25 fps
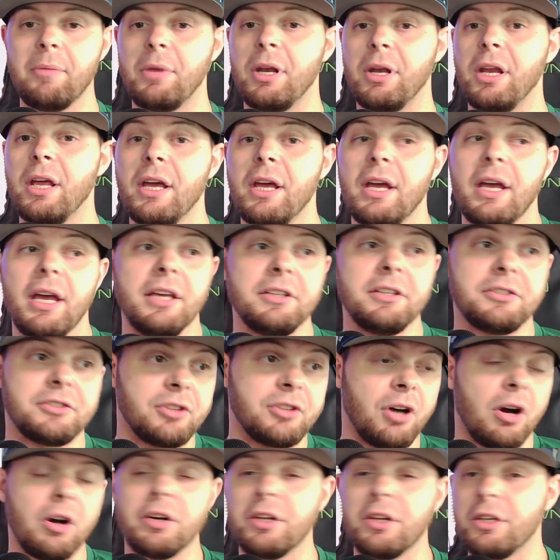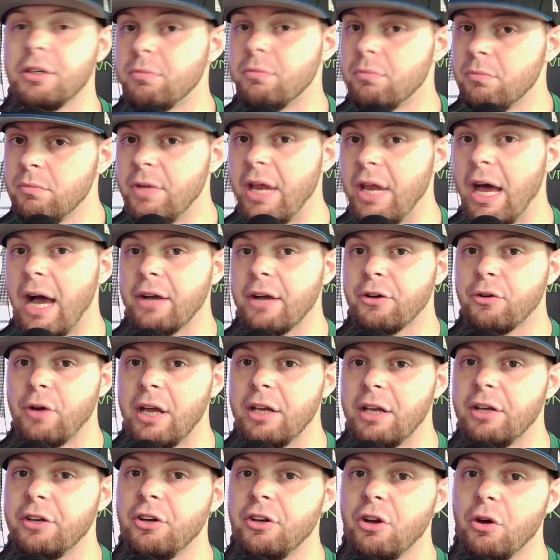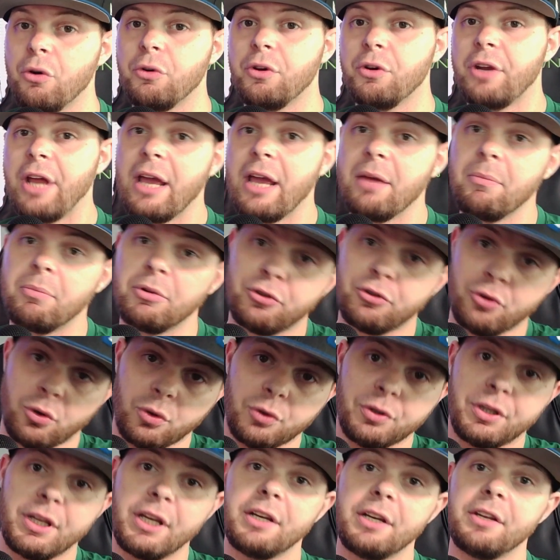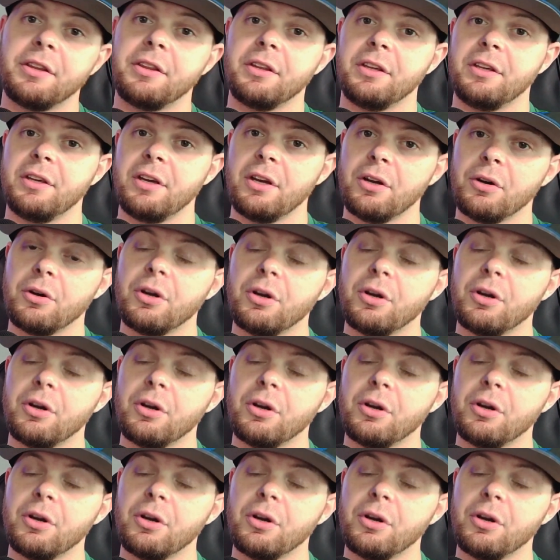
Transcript: and it started not great at Notre Dame, but toward the end of the year,